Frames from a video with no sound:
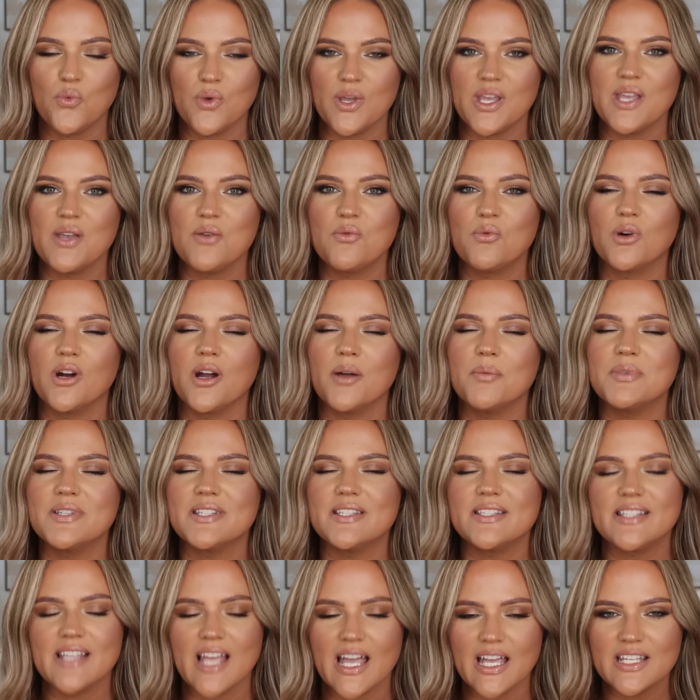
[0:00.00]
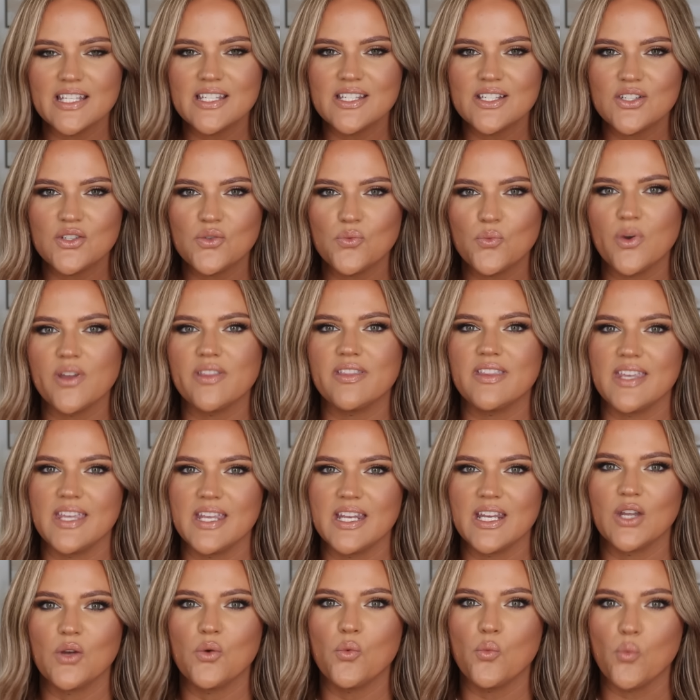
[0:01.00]
we were obsessed with
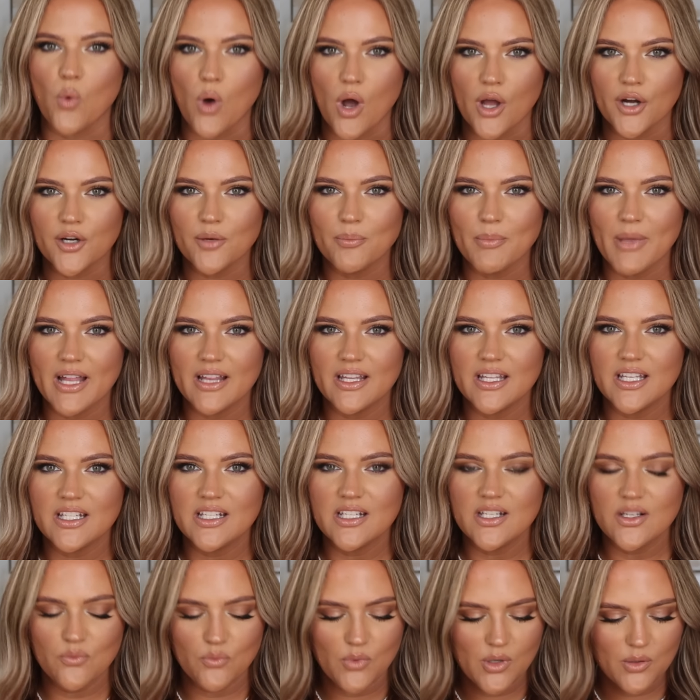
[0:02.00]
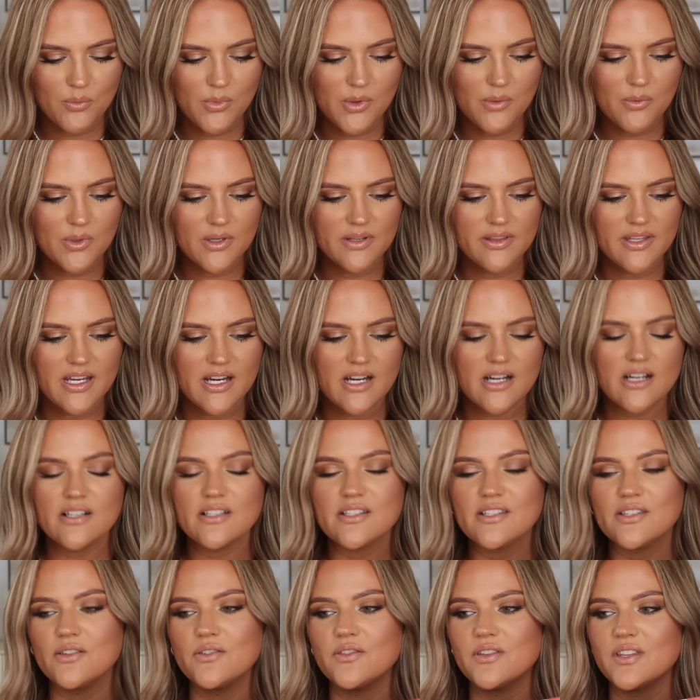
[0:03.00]
eating watermelon when we were there.
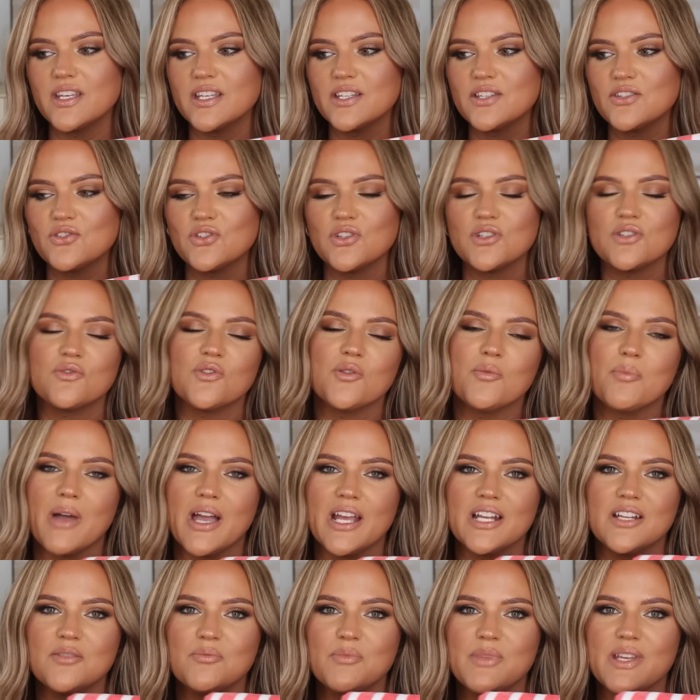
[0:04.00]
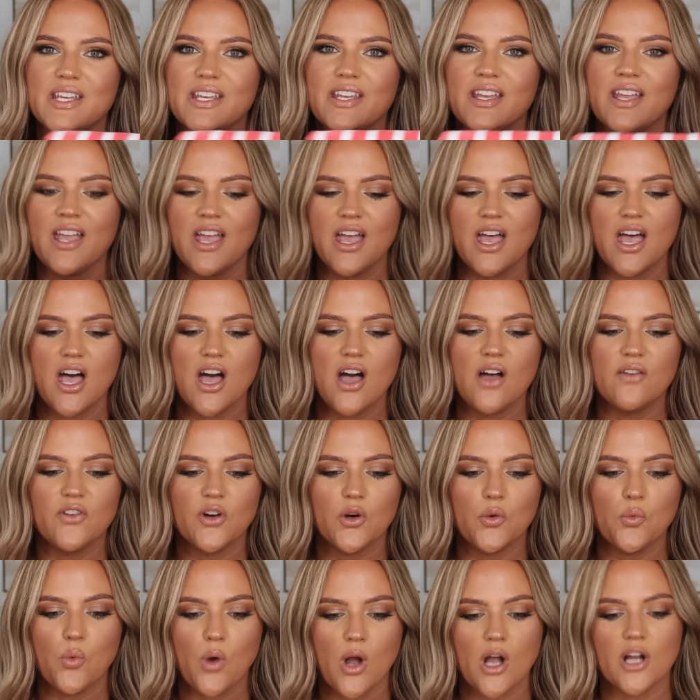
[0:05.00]
So this just reminded me of
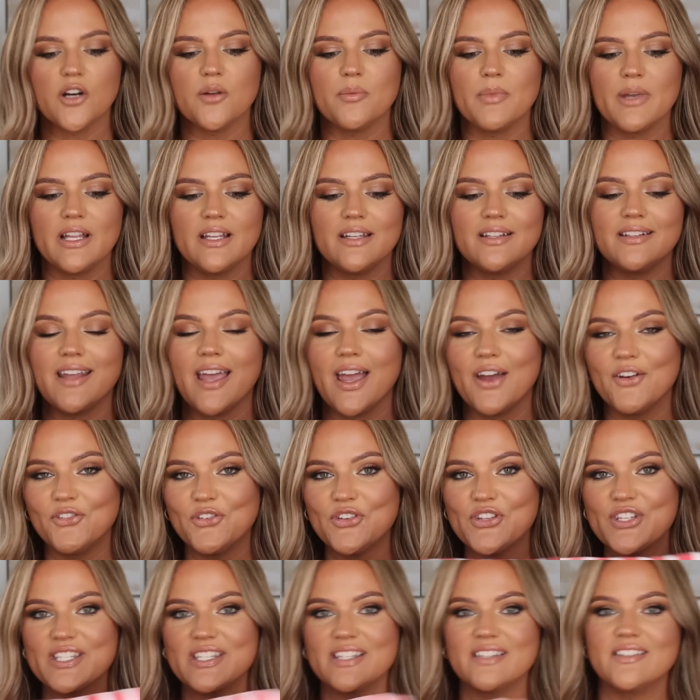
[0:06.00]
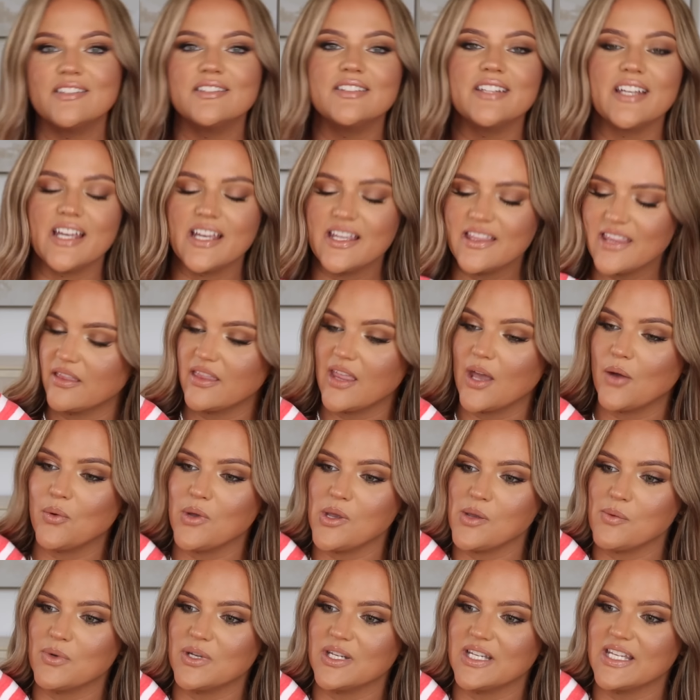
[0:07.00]
our watermelon every single day that
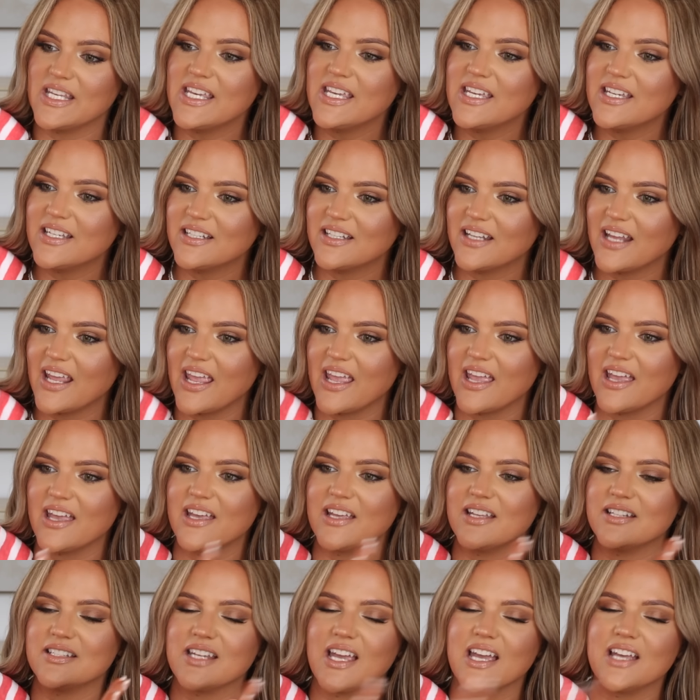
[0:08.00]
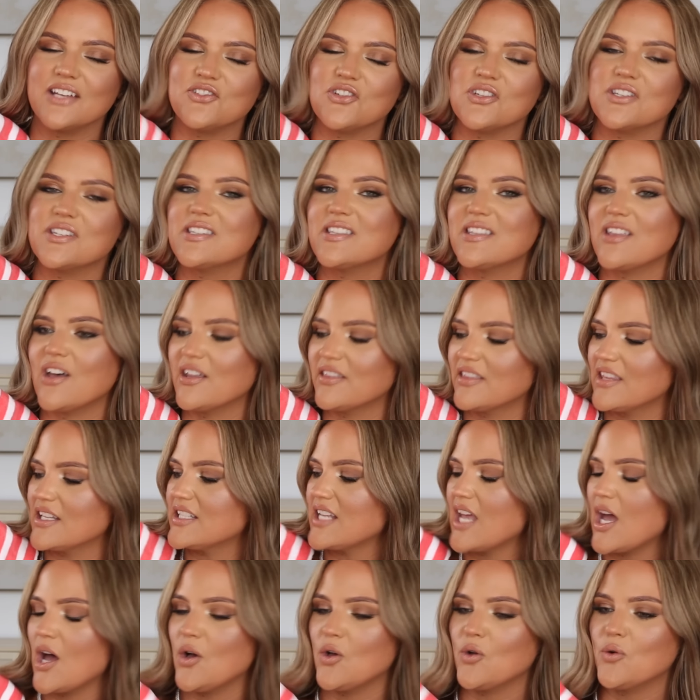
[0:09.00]
we would eat. And I just thought the
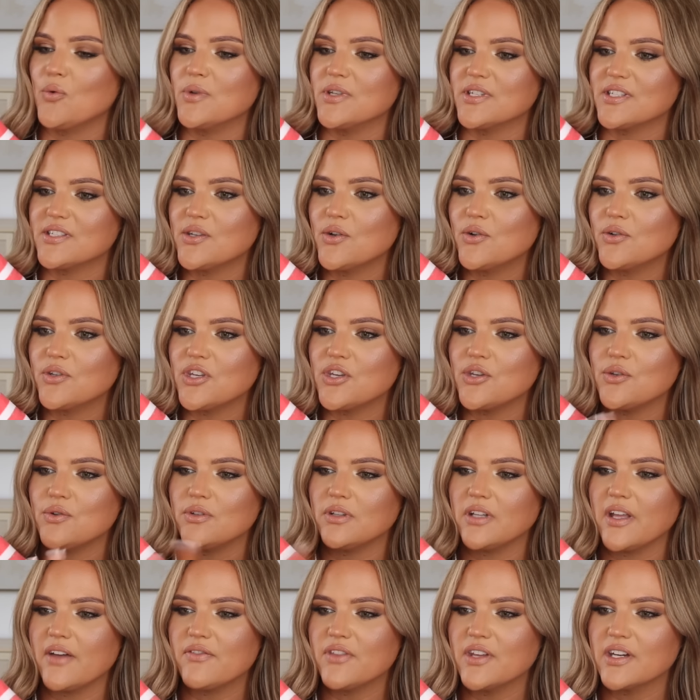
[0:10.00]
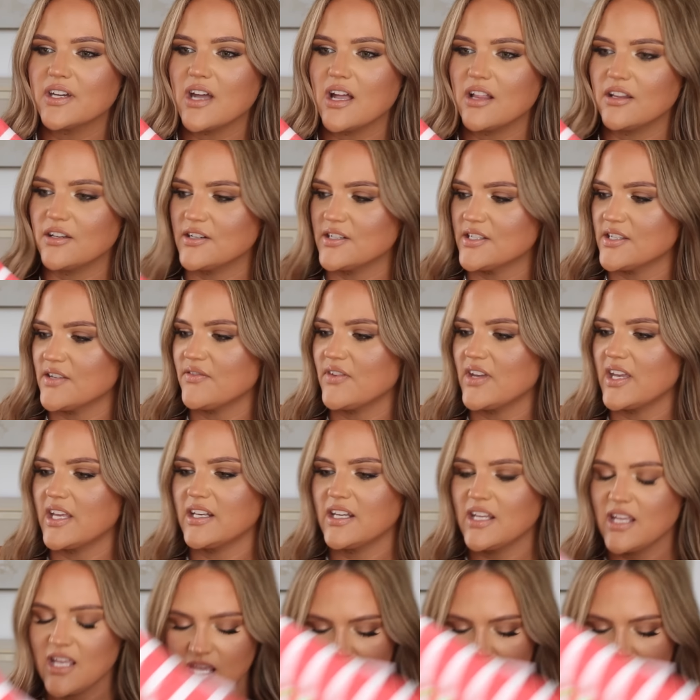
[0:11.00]
towel was so cute. Love the colors of it